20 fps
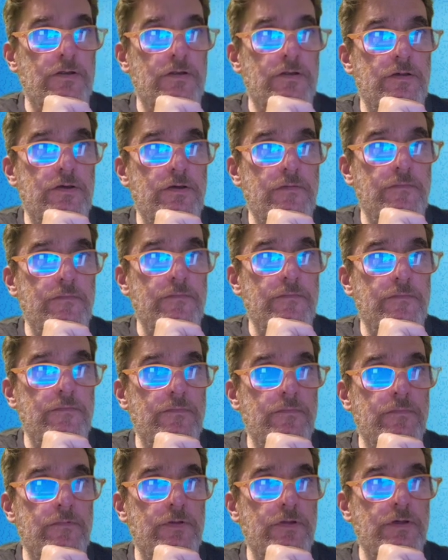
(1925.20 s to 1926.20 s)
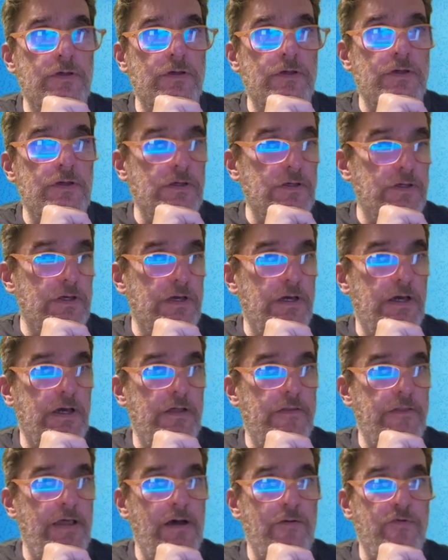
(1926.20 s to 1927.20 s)
See?
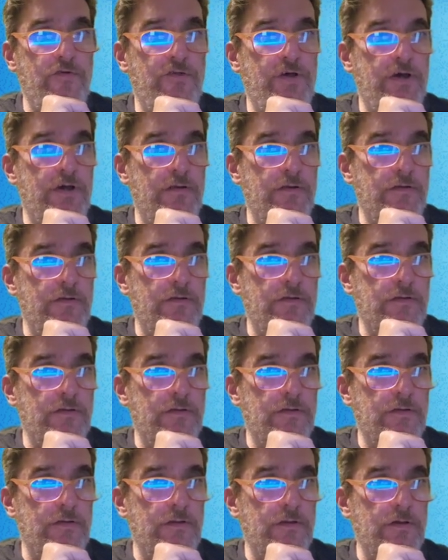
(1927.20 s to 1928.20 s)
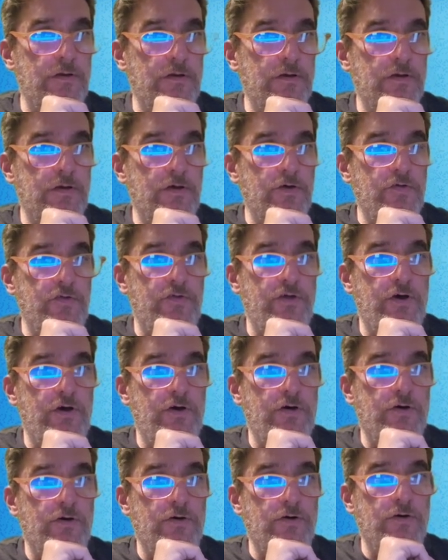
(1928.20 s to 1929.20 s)
And that was it.
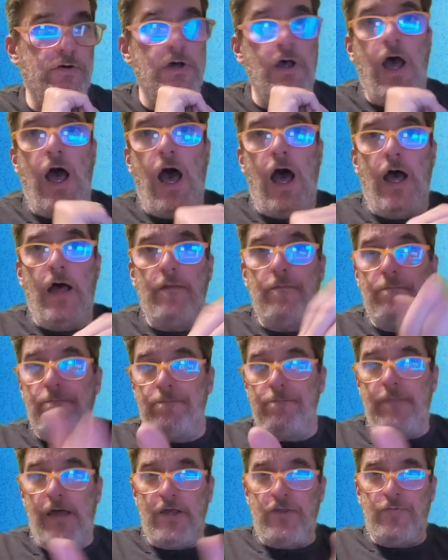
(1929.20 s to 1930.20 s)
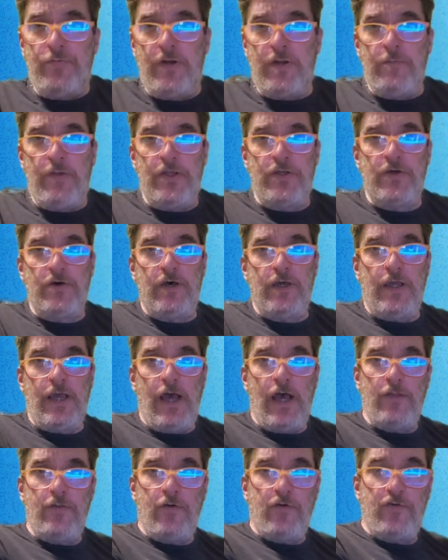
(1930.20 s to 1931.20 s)
So that's pretty much all I
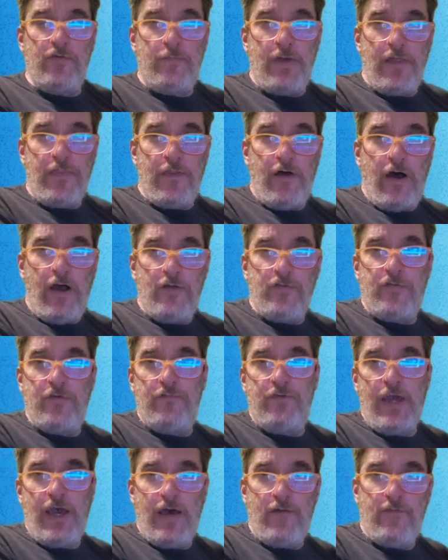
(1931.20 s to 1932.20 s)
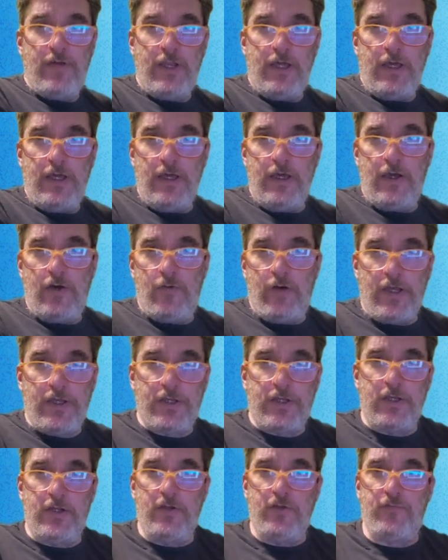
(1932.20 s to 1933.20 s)
got. Those are my thoughts. If you have any
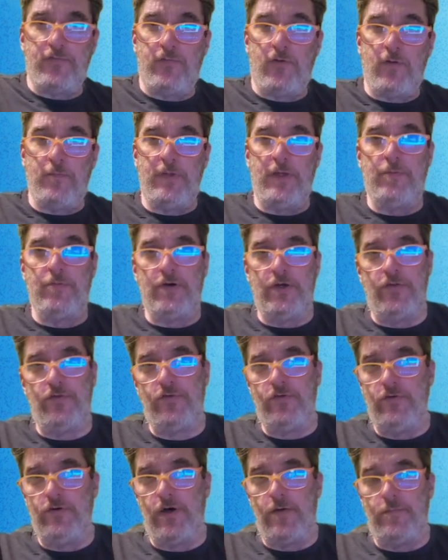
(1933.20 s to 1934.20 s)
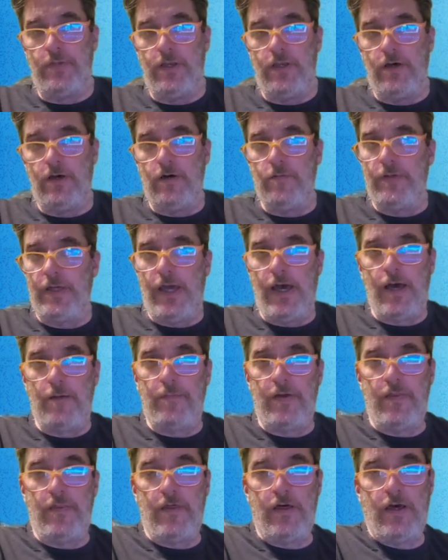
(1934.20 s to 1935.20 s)
questions for me, please do let me know. I'll be
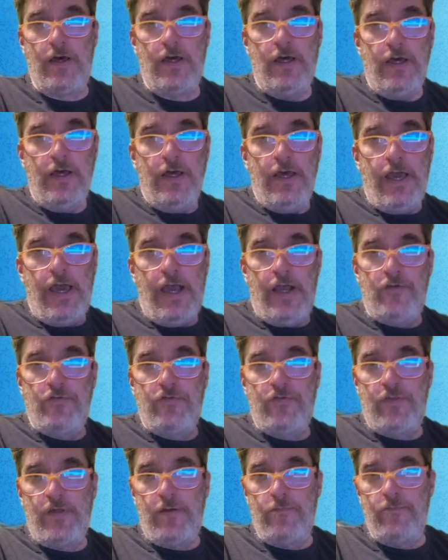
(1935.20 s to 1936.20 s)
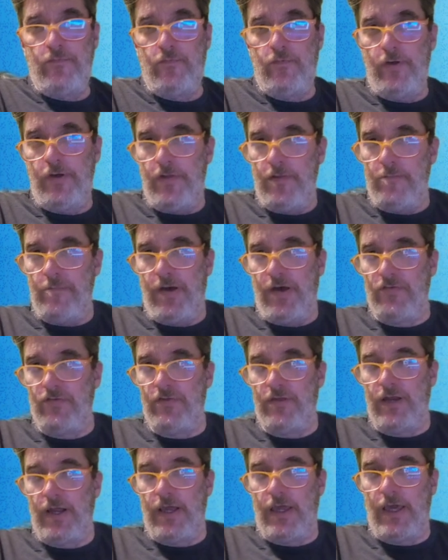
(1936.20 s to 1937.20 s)
happy to answer them for you the best
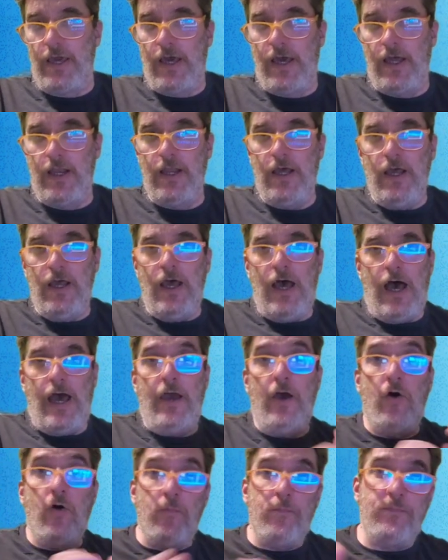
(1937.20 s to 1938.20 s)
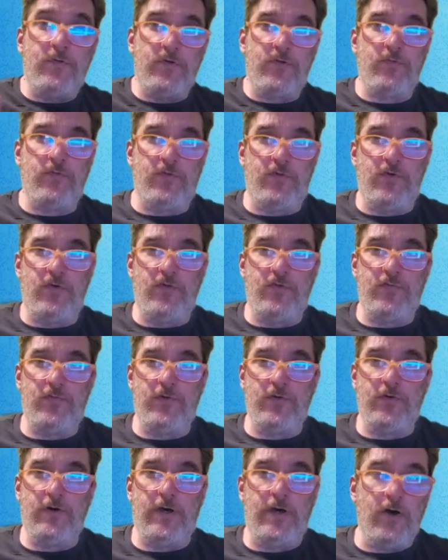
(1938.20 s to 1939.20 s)
that I can. I hope this was
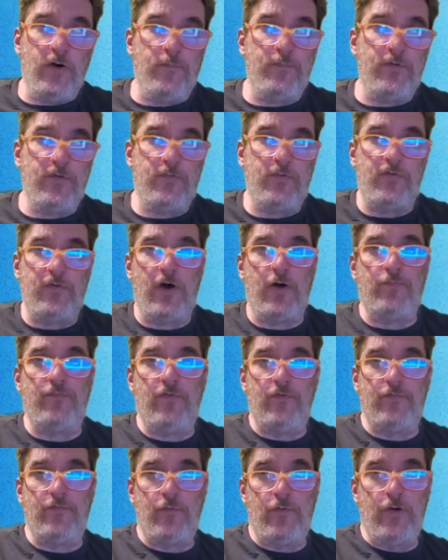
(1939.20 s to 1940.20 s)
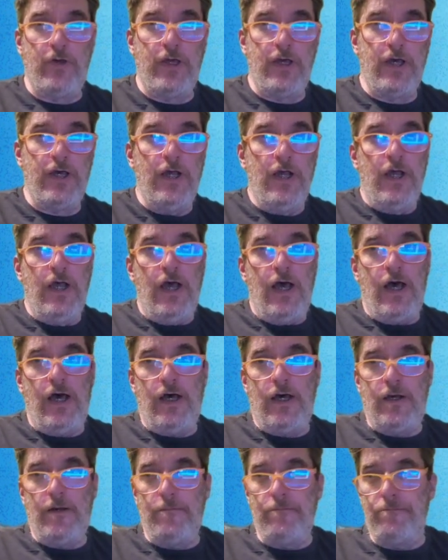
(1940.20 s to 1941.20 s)
useful. I hope this was helpful for you.
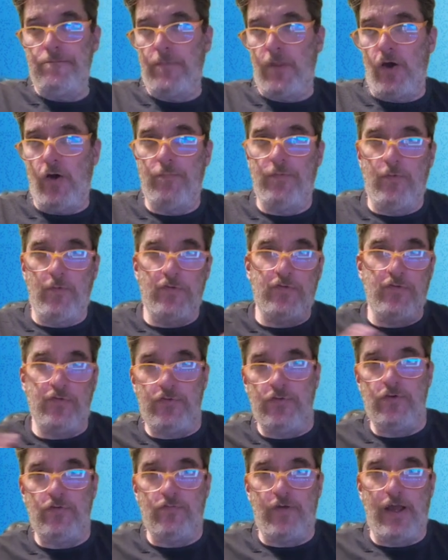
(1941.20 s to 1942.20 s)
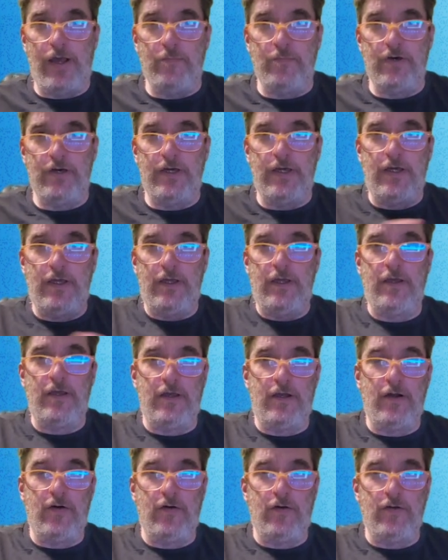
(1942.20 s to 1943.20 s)
Um, hope it wasn't too rambling,
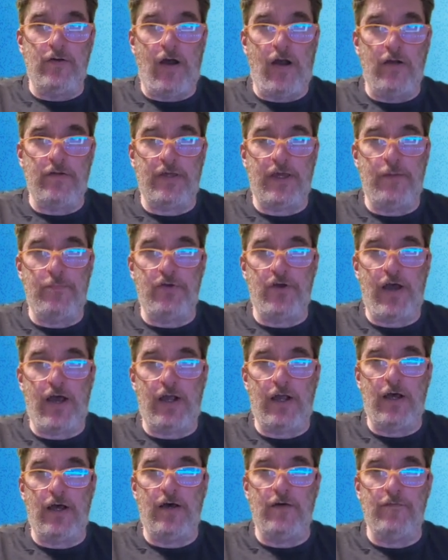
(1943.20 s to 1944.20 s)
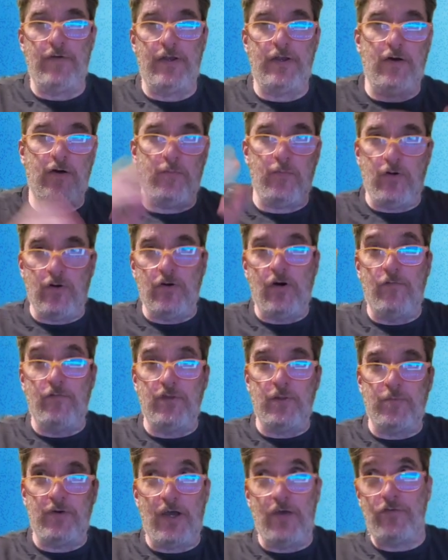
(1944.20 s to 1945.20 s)
you know, and hard to keep track of. I know I'm all
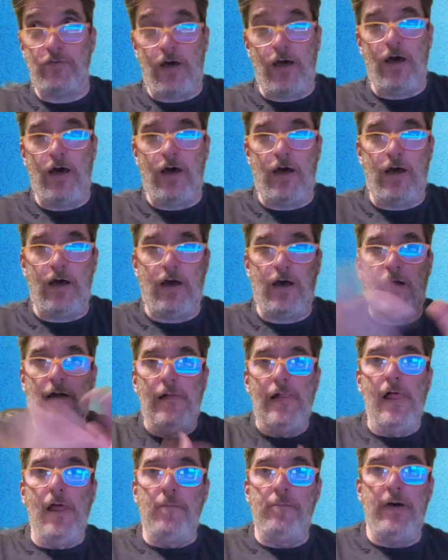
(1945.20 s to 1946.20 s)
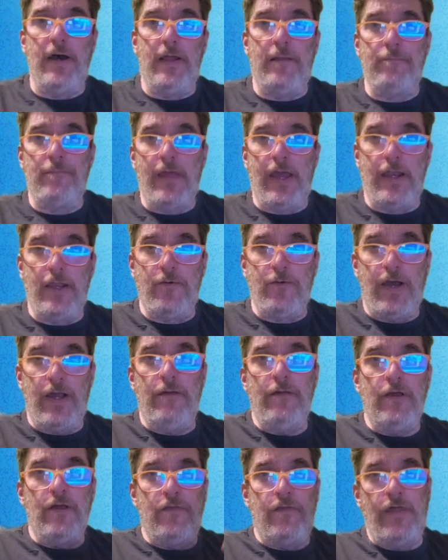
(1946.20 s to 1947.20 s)
over the place. Ah! But
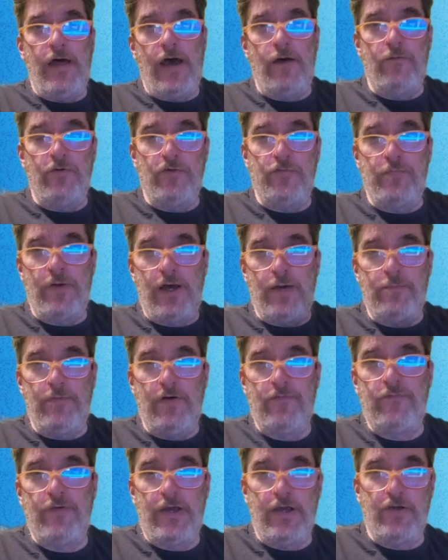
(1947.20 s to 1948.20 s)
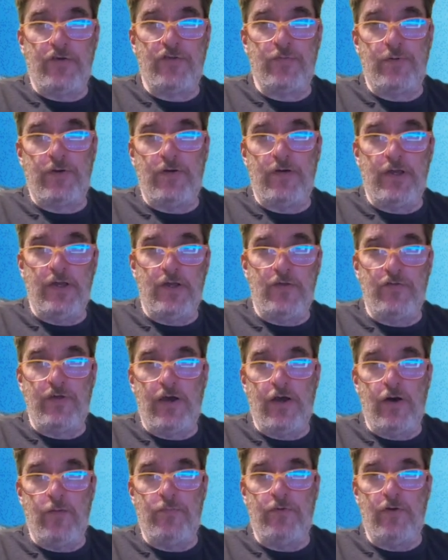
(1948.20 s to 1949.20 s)
anyway, that was my buffet experience.
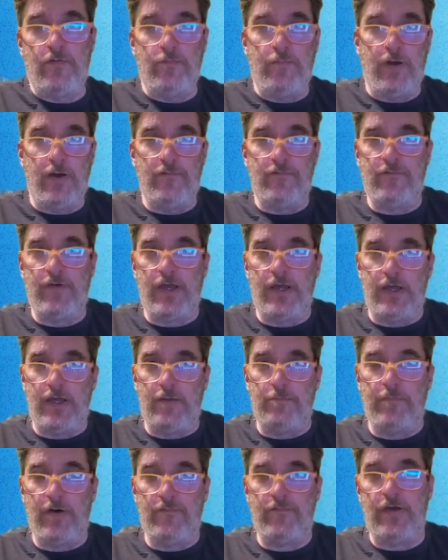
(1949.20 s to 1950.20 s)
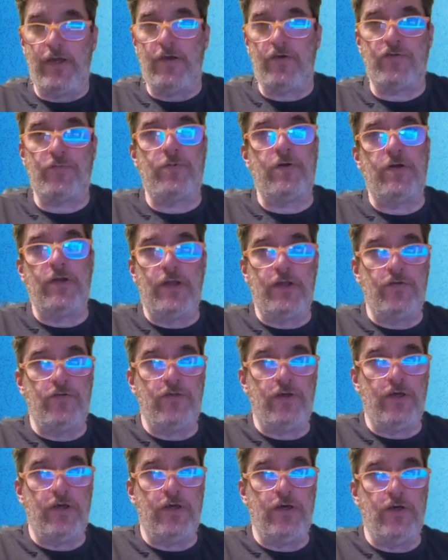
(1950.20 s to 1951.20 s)
I hope your buffet buffet
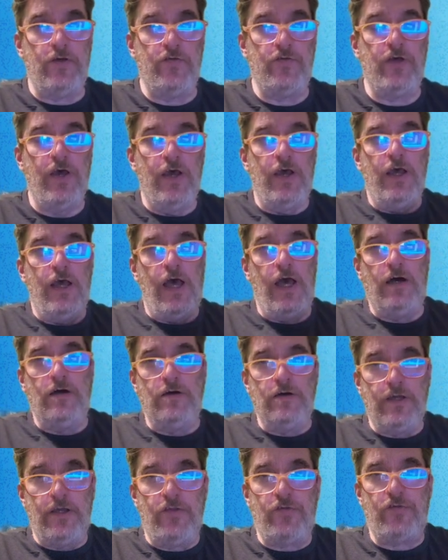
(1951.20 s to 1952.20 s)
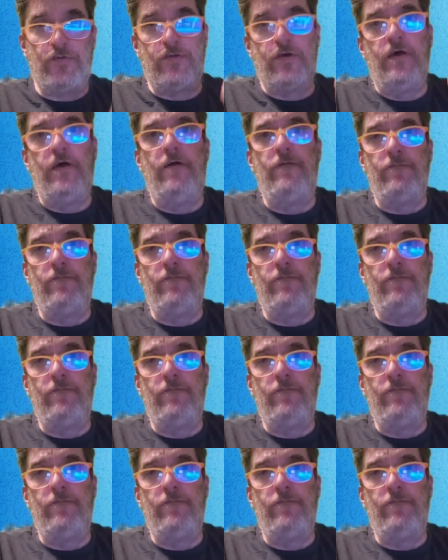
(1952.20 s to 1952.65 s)
experience is at least